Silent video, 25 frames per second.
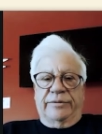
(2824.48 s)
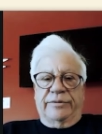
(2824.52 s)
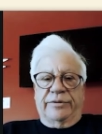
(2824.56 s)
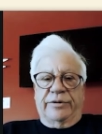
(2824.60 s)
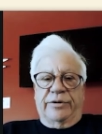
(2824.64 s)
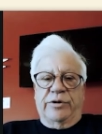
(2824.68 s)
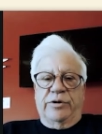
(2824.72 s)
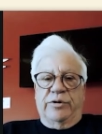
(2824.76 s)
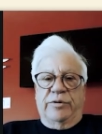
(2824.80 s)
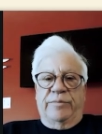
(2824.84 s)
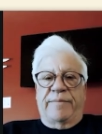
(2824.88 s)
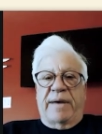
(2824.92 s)

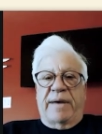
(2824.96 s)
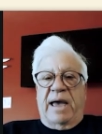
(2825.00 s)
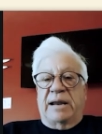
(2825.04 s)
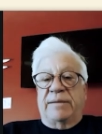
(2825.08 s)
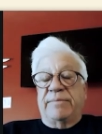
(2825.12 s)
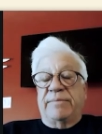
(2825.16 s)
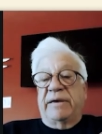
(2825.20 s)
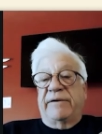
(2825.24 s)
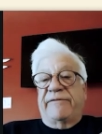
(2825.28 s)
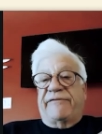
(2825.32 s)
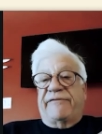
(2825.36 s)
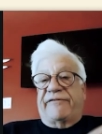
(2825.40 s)
who made
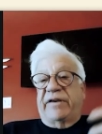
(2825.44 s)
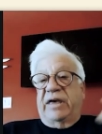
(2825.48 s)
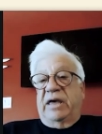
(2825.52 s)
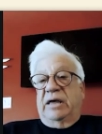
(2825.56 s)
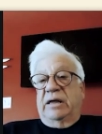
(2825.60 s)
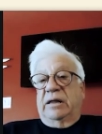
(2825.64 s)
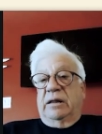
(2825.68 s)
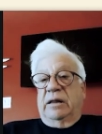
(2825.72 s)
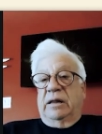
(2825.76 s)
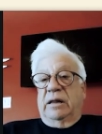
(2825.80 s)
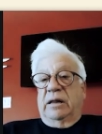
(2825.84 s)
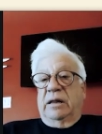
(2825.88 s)
me
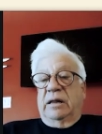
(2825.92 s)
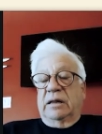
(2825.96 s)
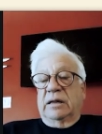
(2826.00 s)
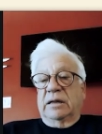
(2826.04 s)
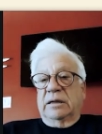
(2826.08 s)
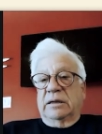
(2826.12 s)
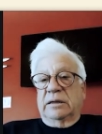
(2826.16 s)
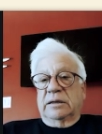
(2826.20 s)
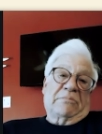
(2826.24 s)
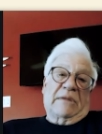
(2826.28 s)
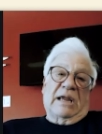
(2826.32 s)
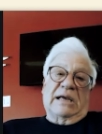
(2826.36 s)
feel
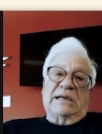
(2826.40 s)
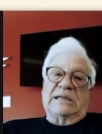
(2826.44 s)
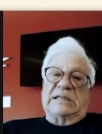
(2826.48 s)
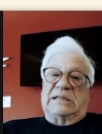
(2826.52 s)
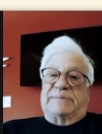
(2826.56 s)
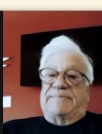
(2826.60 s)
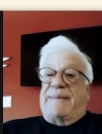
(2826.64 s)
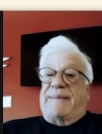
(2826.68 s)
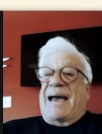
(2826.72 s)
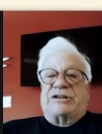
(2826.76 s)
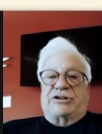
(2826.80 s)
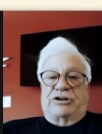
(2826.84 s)

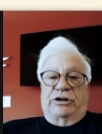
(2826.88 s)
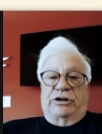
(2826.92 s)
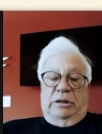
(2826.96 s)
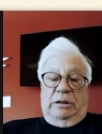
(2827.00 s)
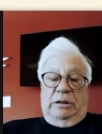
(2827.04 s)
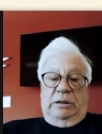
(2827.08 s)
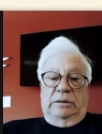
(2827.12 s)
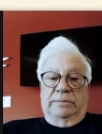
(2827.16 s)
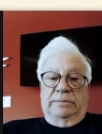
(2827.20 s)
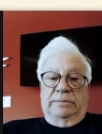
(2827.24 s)
special.